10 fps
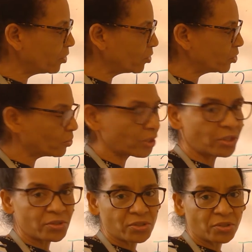you're doing
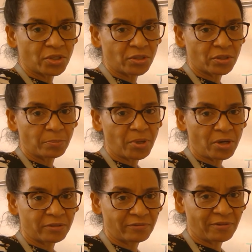your circular
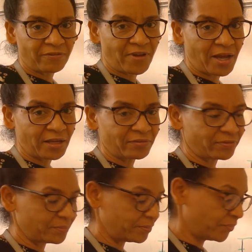part of the 5.
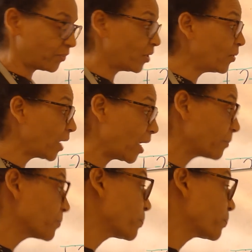Okay,